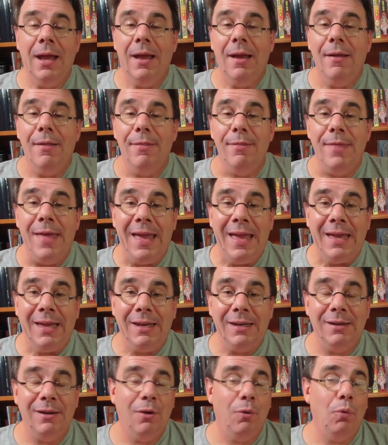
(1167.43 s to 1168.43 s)

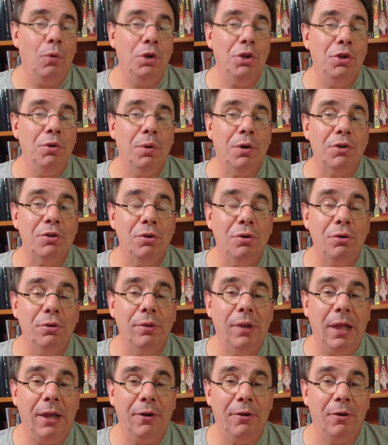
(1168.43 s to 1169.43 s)
Then, what you are
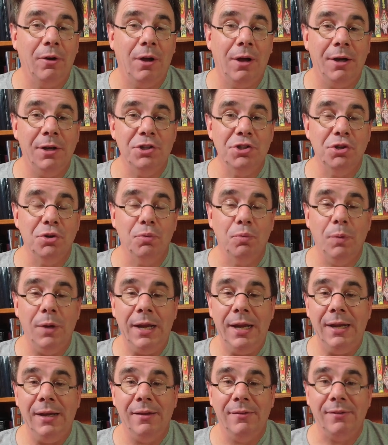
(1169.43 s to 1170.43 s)
told later on as you
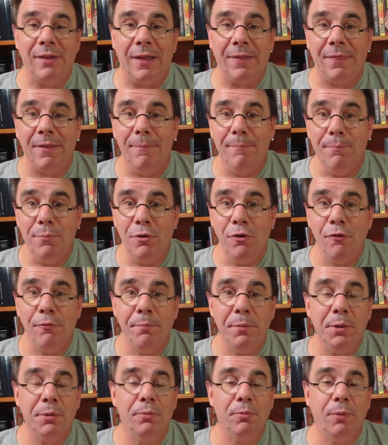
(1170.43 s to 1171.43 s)
read is that the
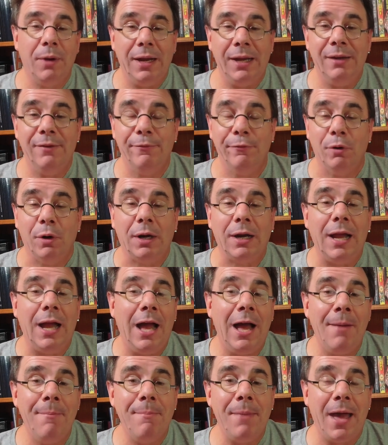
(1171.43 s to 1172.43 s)
movement rate for
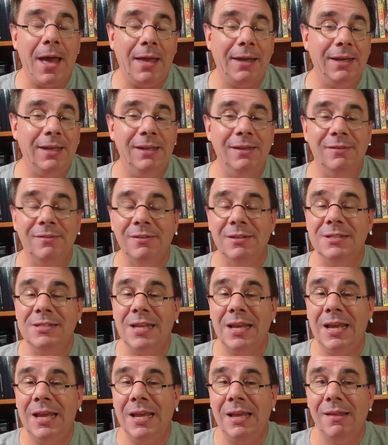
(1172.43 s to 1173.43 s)
combat is to
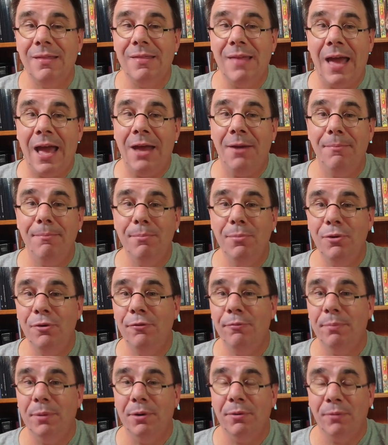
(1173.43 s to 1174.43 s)
take that
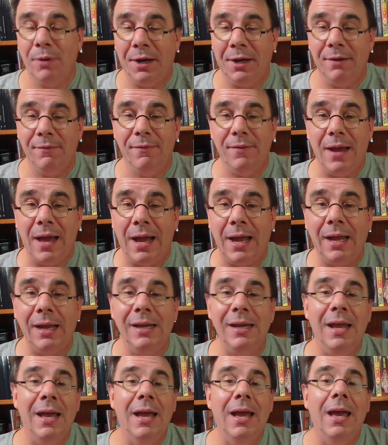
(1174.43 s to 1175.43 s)
movement rate of
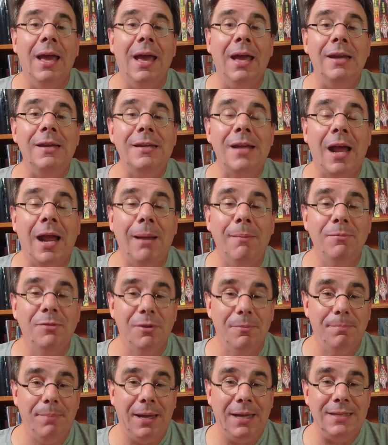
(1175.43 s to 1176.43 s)
9 and times
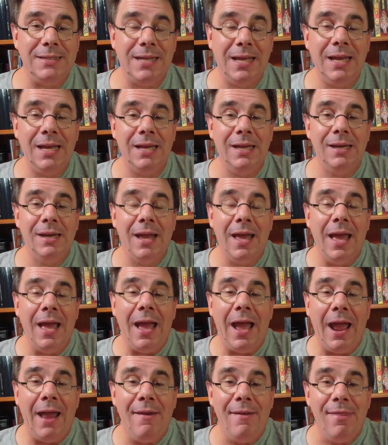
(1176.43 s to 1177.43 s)
it by 10,
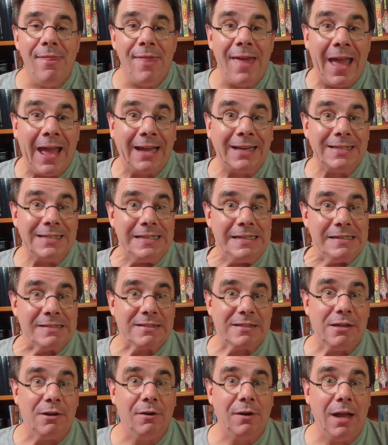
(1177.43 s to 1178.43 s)
and that is
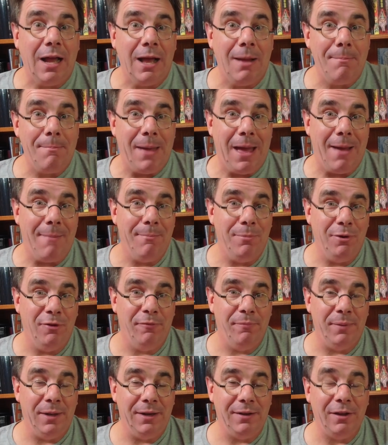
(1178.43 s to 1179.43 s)
their combat
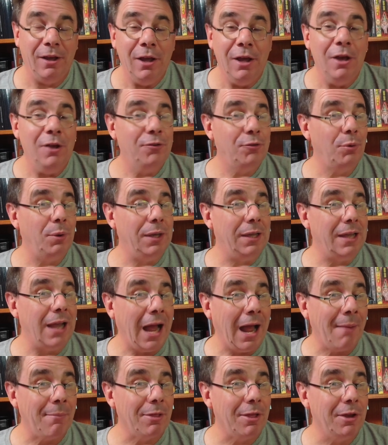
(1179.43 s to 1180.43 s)
movement. So, a
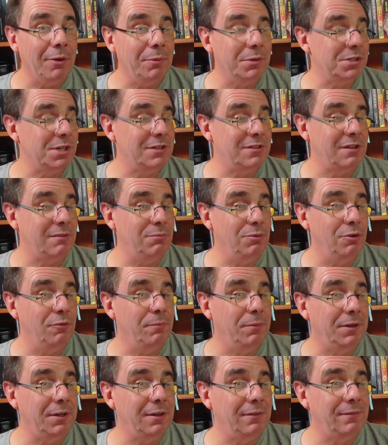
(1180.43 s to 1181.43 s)
goblin, which has a
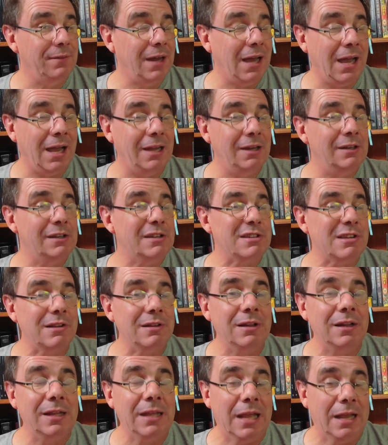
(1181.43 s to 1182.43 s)
movement of 9,
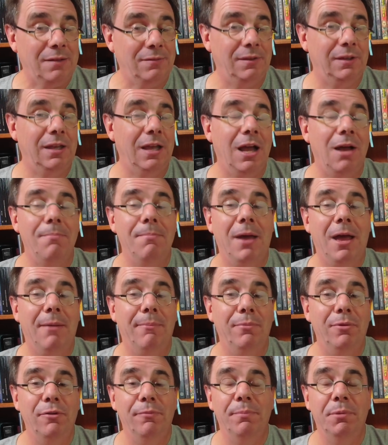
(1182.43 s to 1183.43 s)
suddenly has a combat
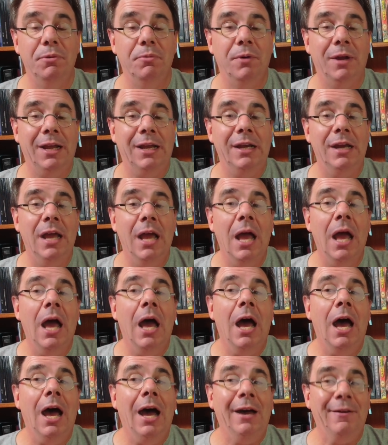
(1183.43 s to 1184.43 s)
movement rate
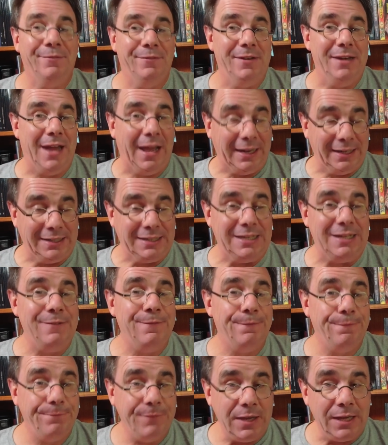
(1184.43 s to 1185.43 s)
of 90
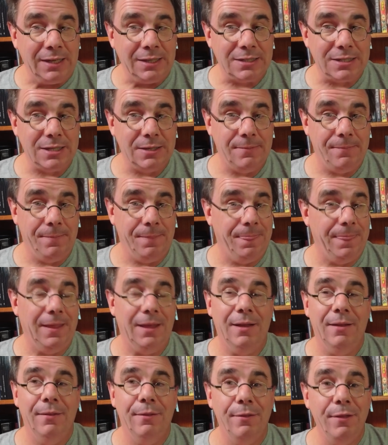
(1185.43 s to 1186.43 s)
feet.
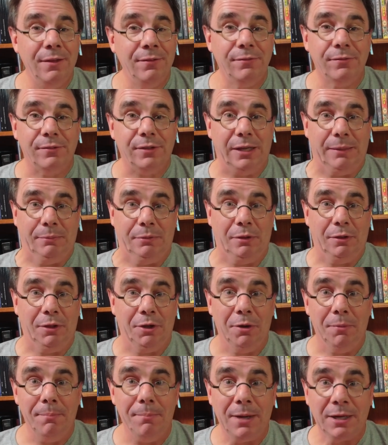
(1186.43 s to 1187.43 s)
This seemed a
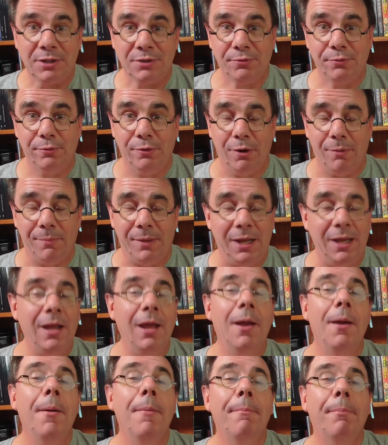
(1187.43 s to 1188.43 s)
little much for me,
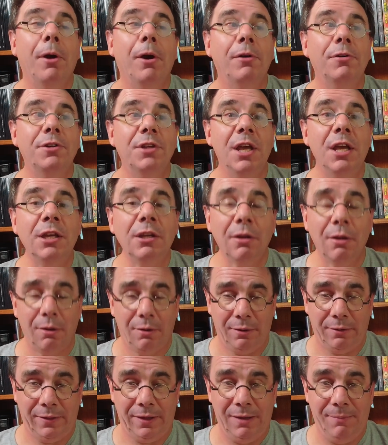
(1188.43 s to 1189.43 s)

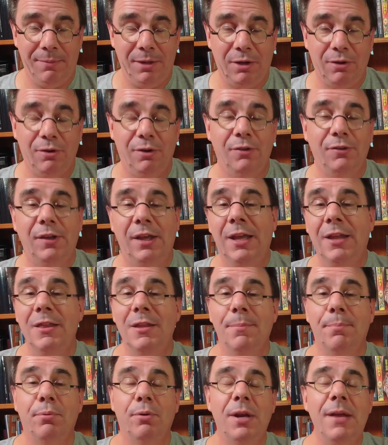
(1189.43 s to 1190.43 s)
particularly because in
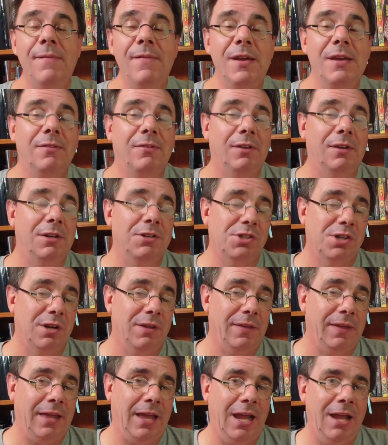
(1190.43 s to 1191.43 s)
the previous edition of
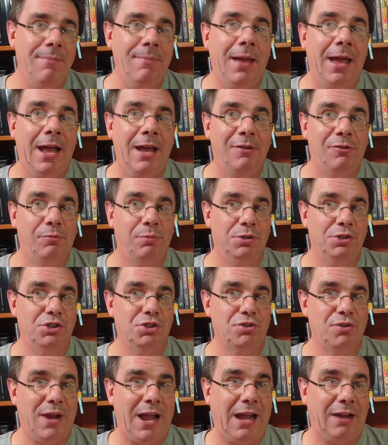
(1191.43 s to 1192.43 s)
the game, as which
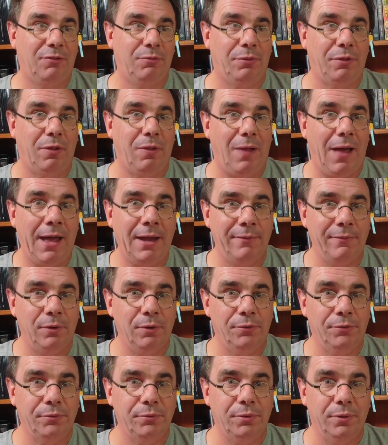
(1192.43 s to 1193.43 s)
tracks with a lot of
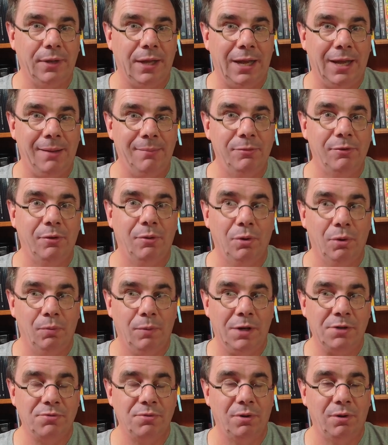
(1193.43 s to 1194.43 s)
old school games or
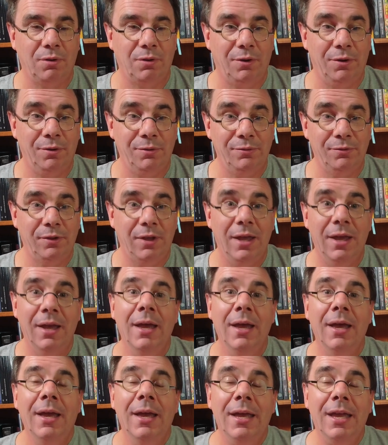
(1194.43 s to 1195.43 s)
retro clones,
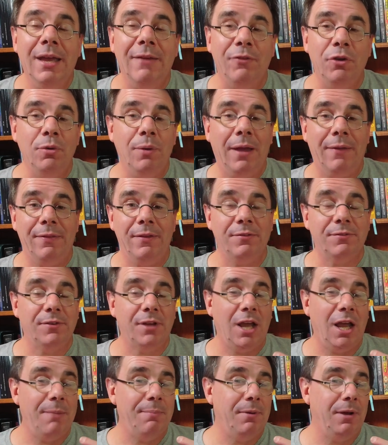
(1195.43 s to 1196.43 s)
if you had this
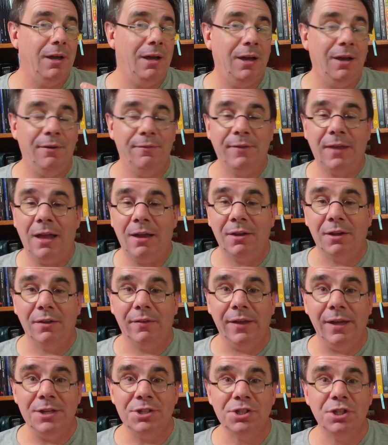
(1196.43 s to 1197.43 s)
type of
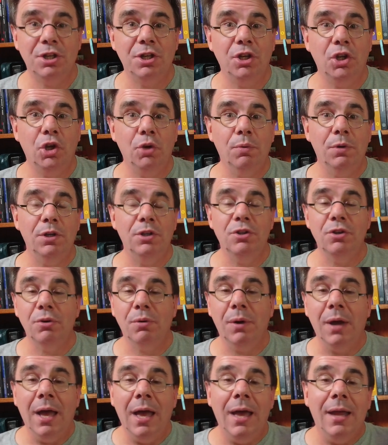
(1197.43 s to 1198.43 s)
calculation, you would
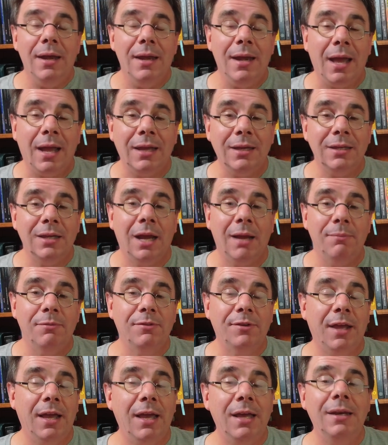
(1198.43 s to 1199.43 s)
do 9 times
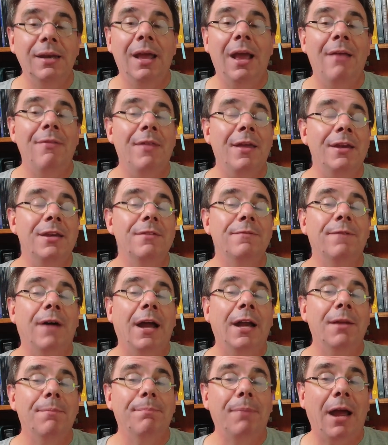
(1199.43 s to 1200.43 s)
10 and then
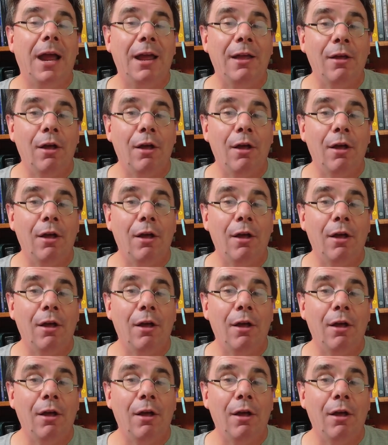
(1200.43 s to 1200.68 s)
divide it by